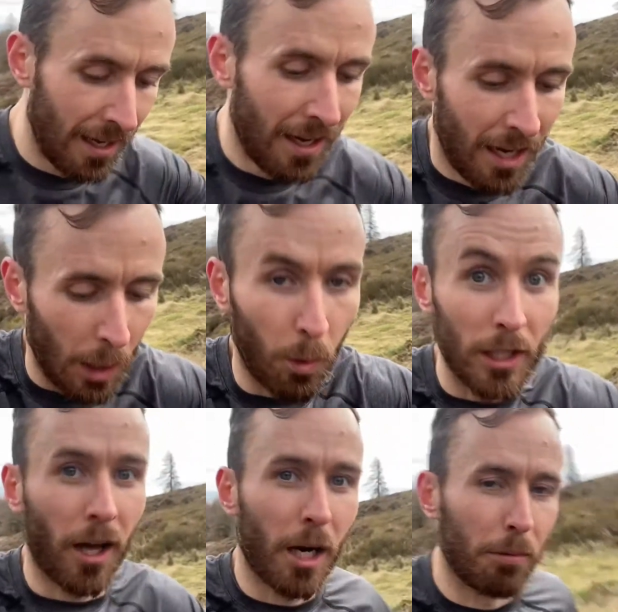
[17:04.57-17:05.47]
and what I
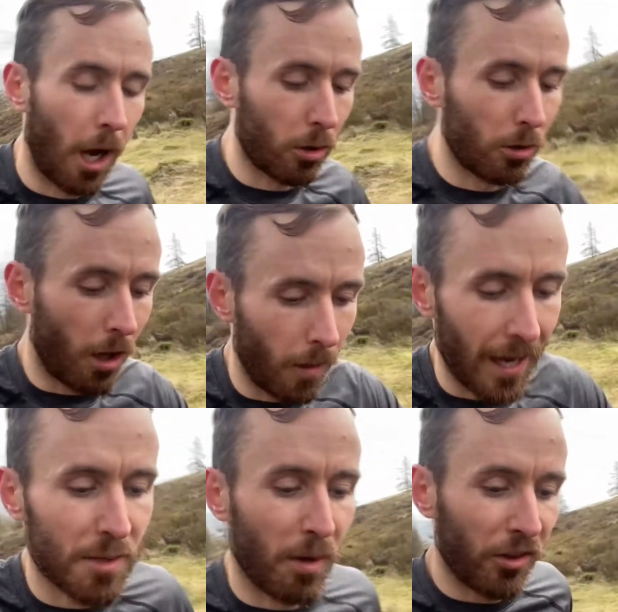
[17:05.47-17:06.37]
done up Largo Law
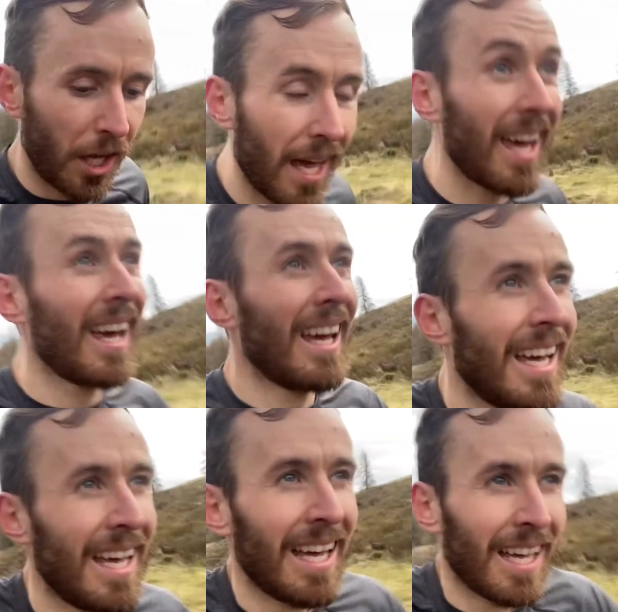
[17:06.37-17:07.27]
last month,
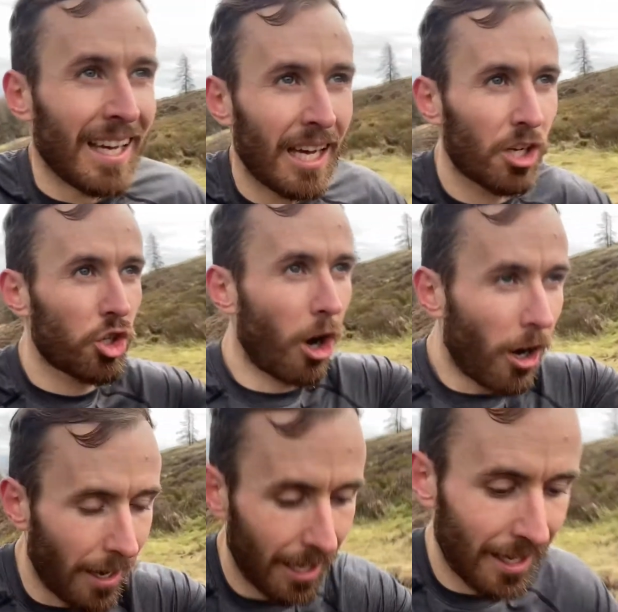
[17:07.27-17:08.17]

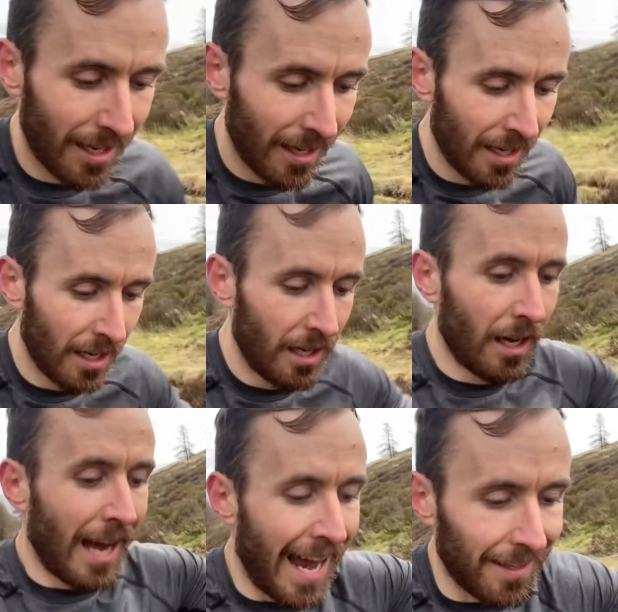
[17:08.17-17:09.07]
short
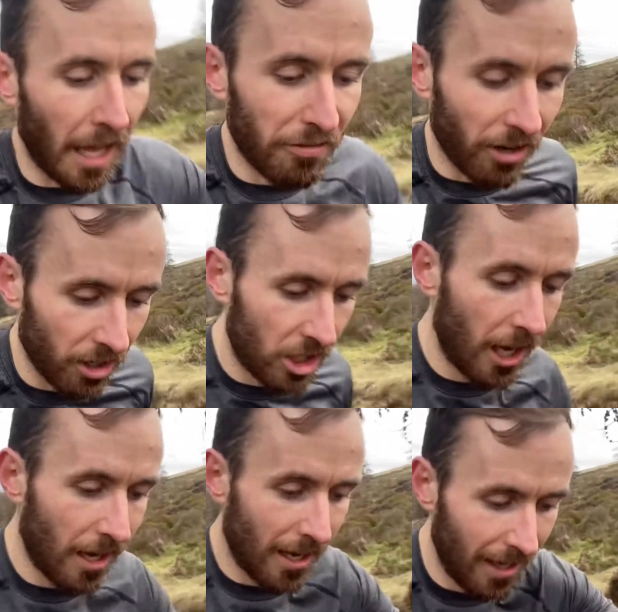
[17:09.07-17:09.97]
hill efforts,
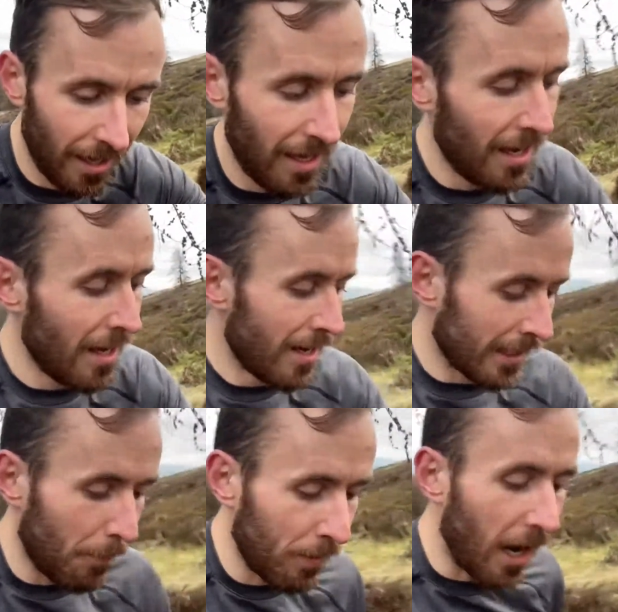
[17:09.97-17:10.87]

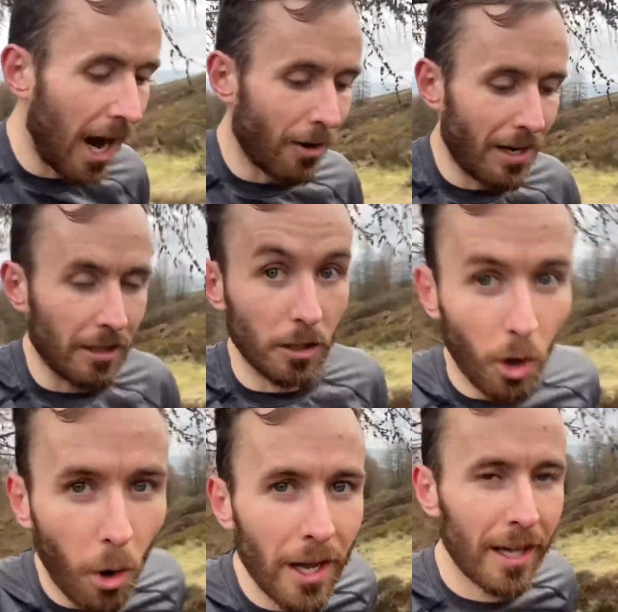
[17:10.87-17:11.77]
keeping the heart rate
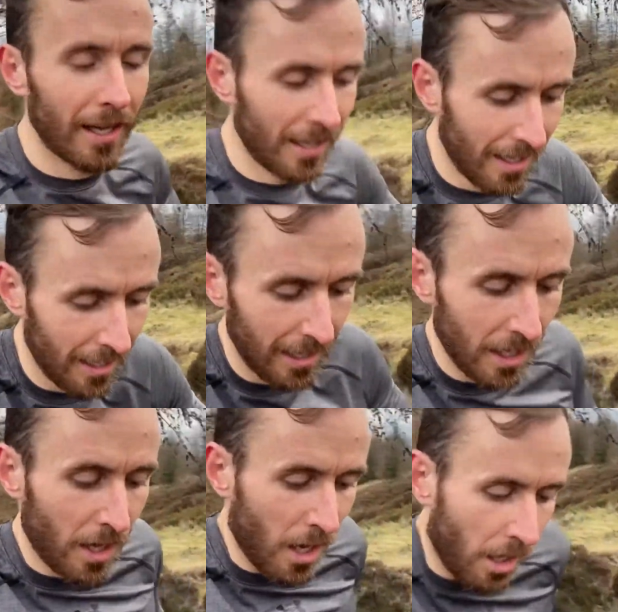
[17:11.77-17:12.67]
low.
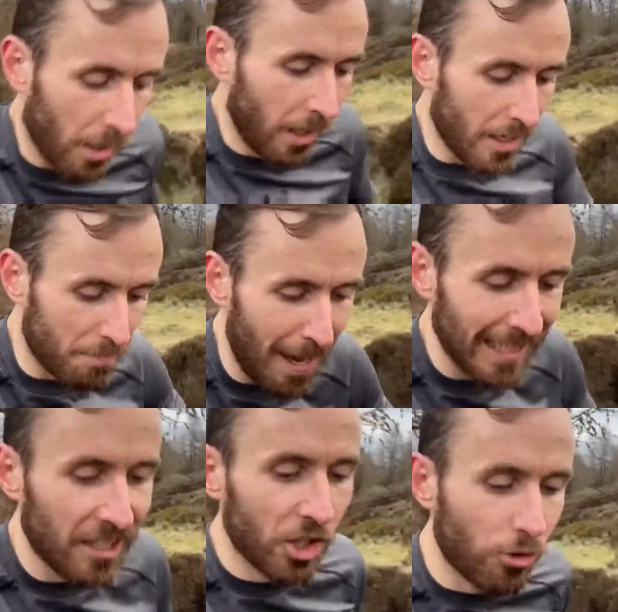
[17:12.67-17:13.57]
It's
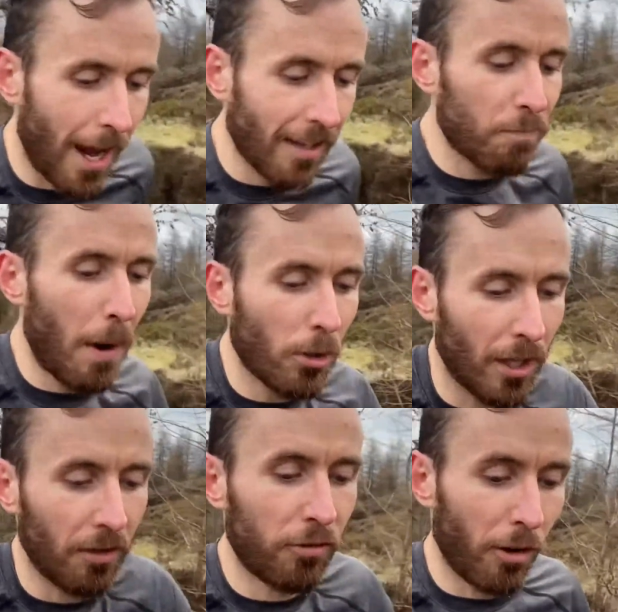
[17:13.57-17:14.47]
mainly strength
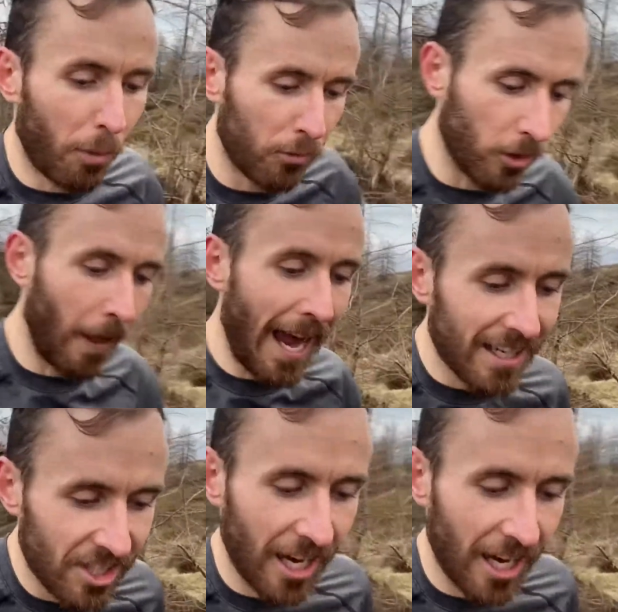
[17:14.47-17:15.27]
building for both the legs,